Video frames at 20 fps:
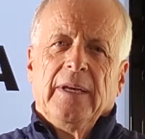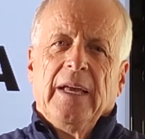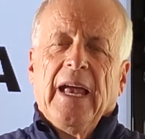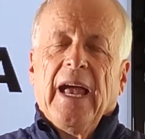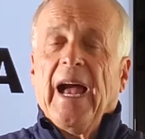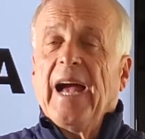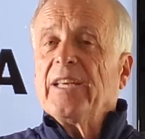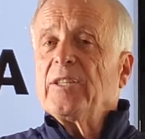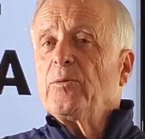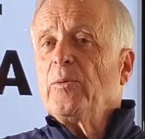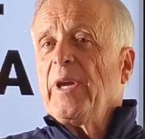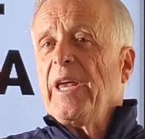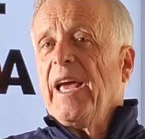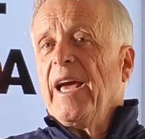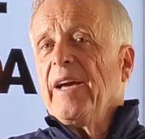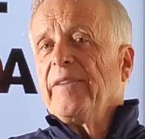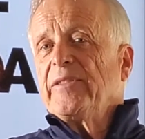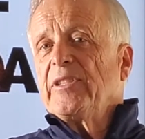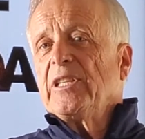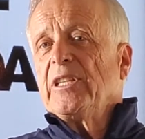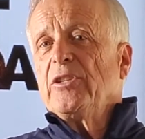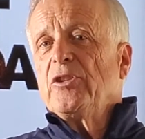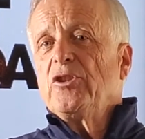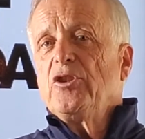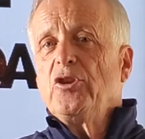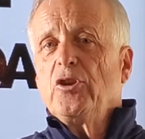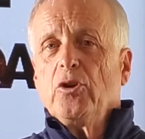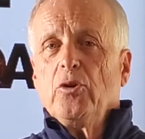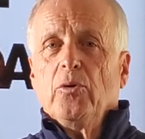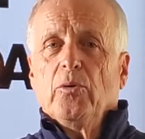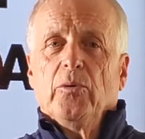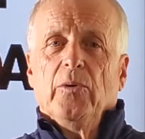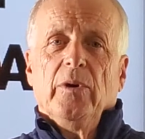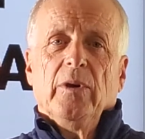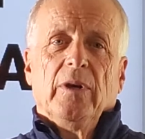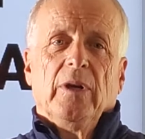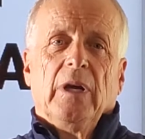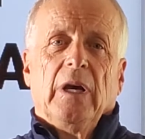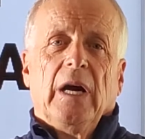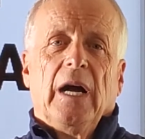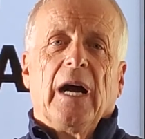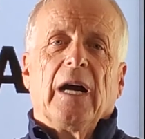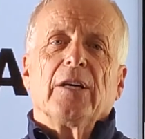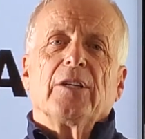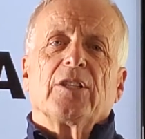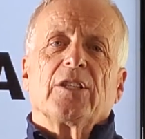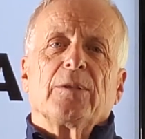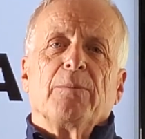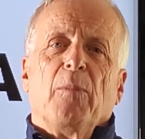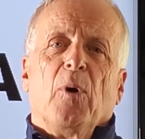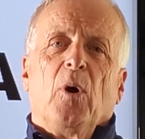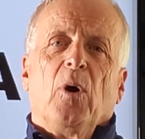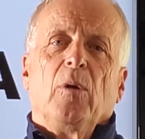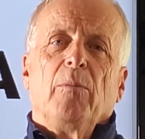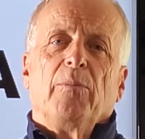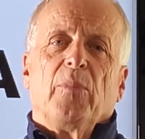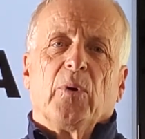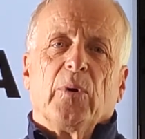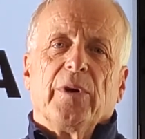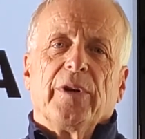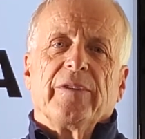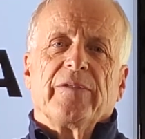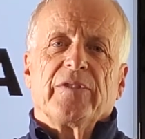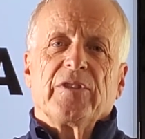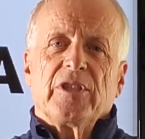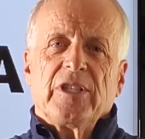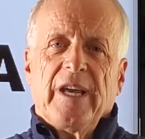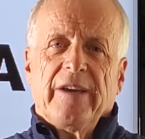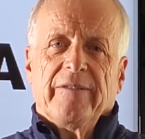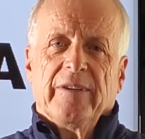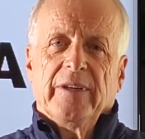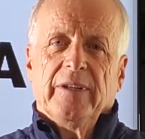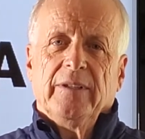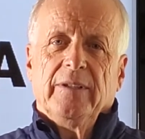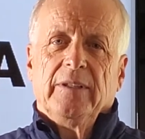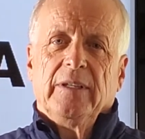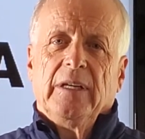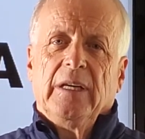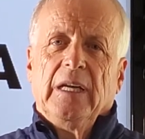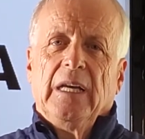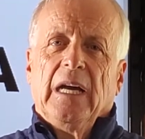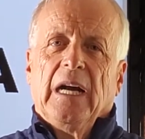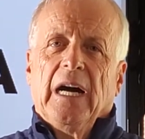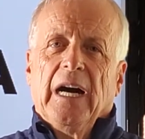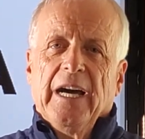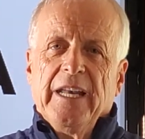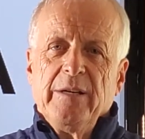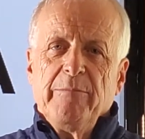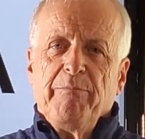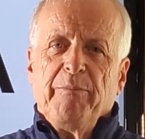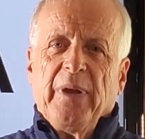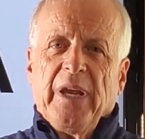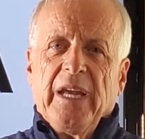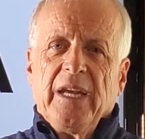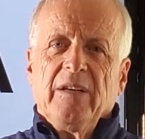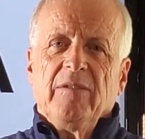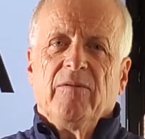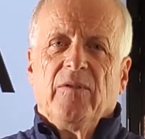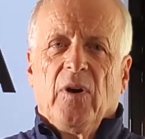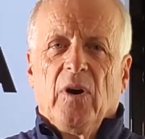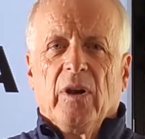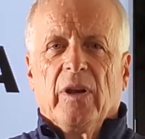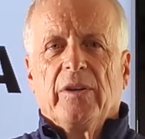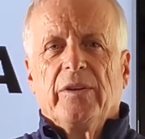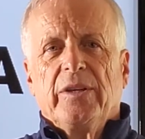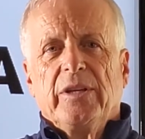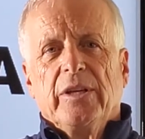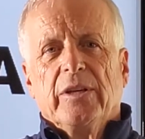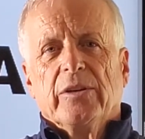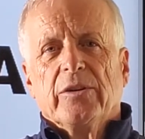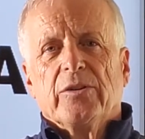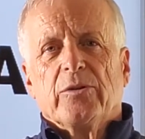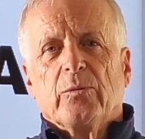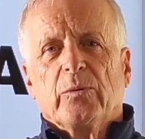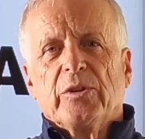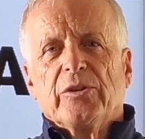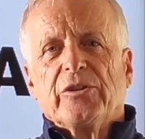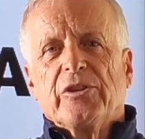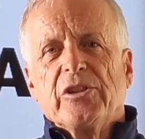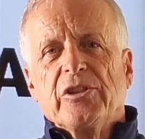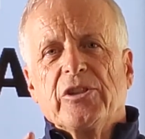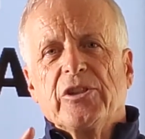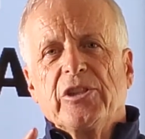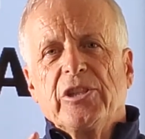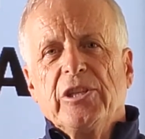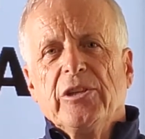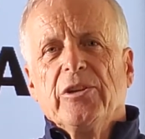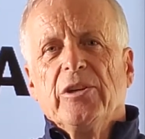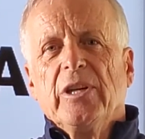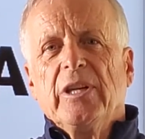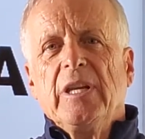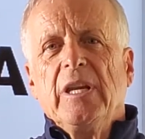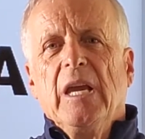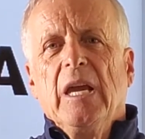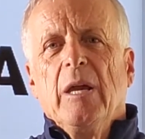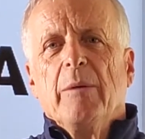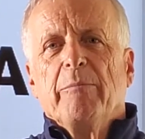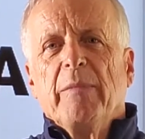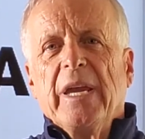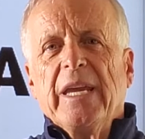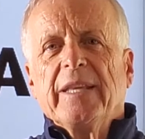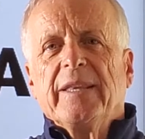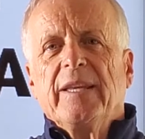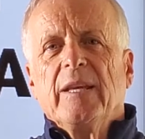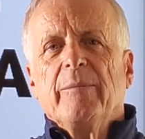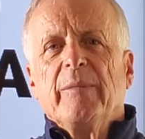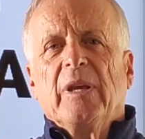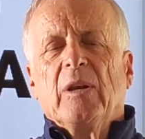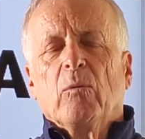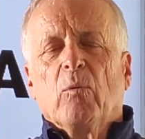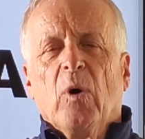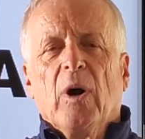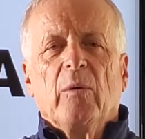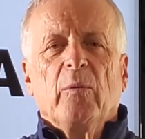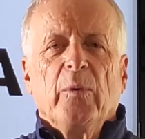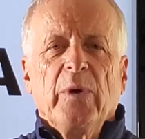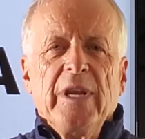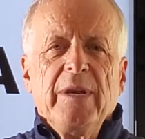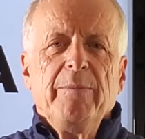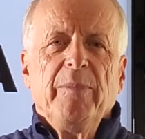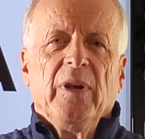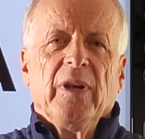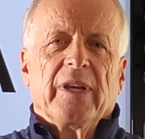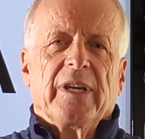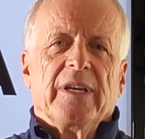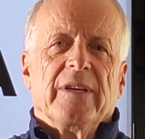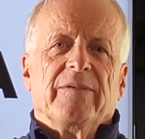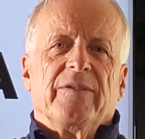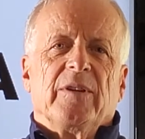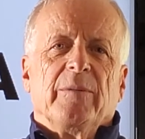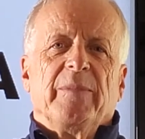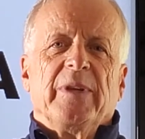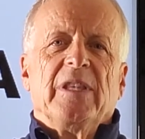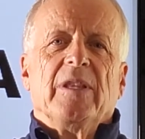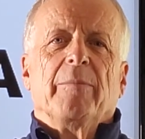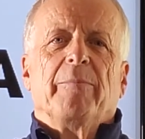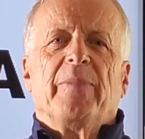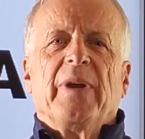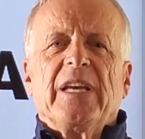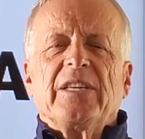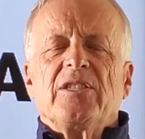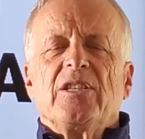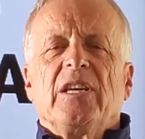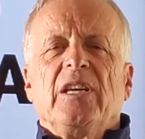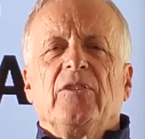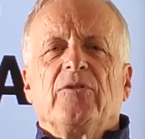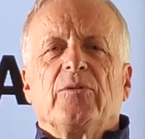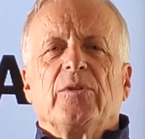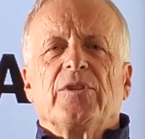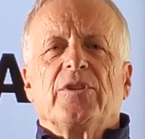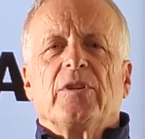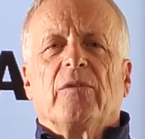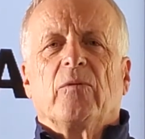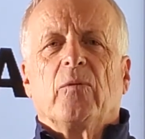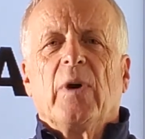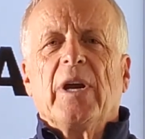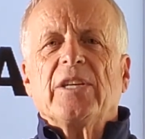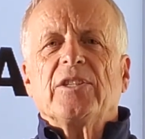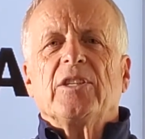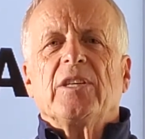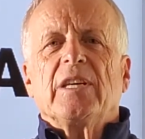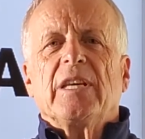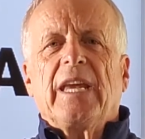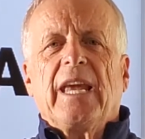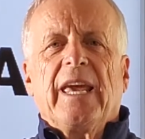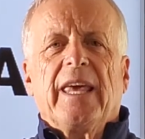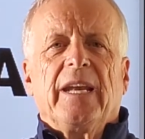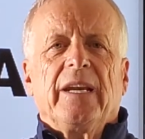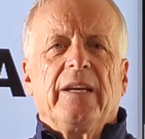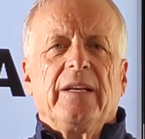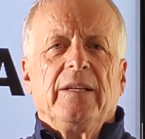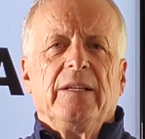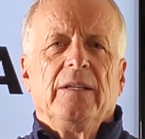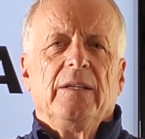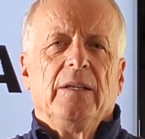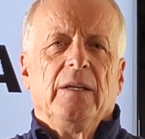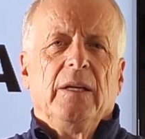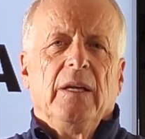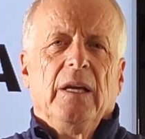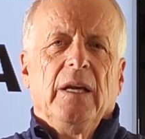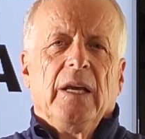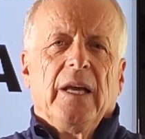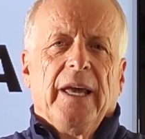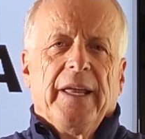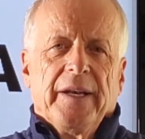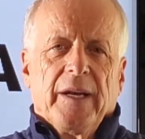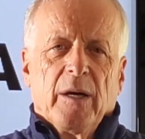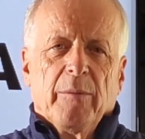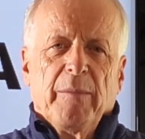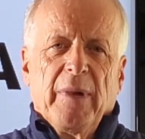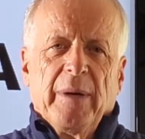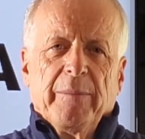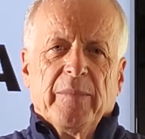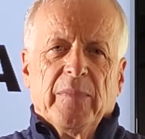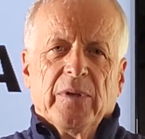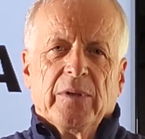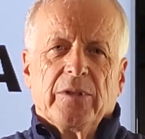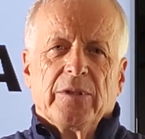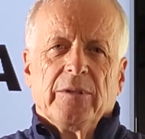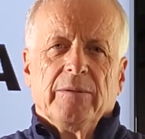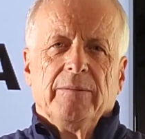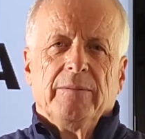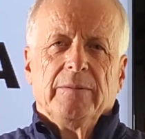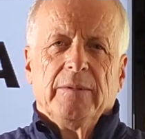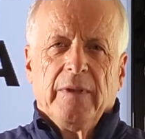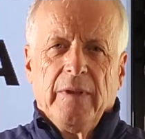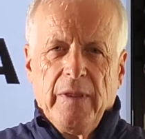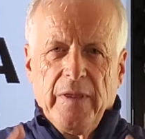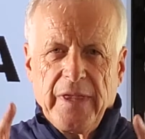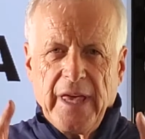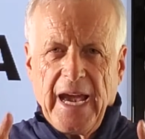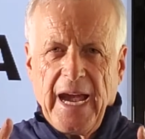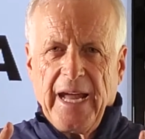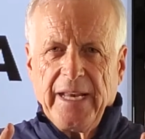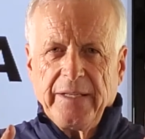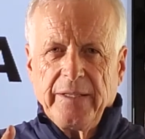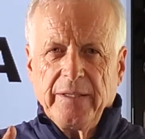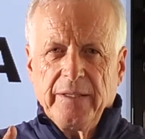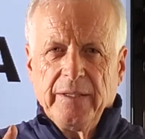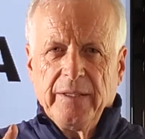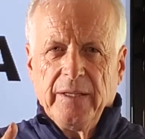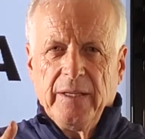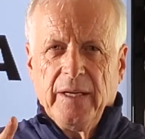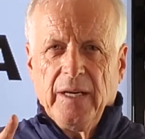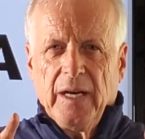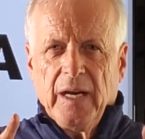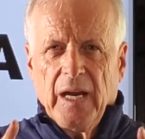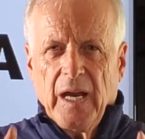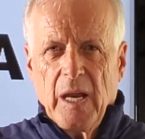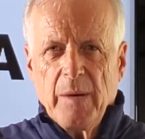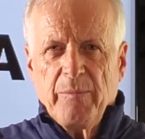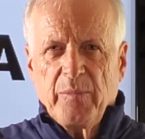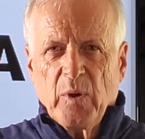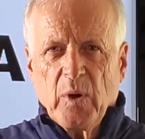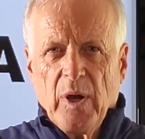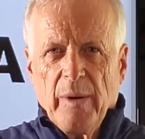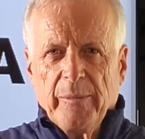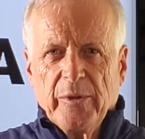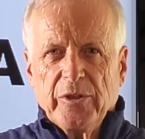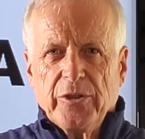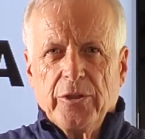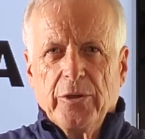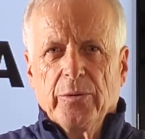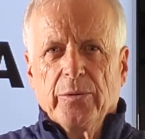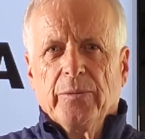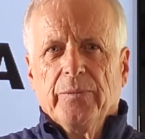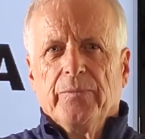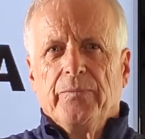As we have since June, our small board of 7 unpaid volunteers will sincerely make them in what we believe to be the best interests of Wexit Canada and our members. That I promise you.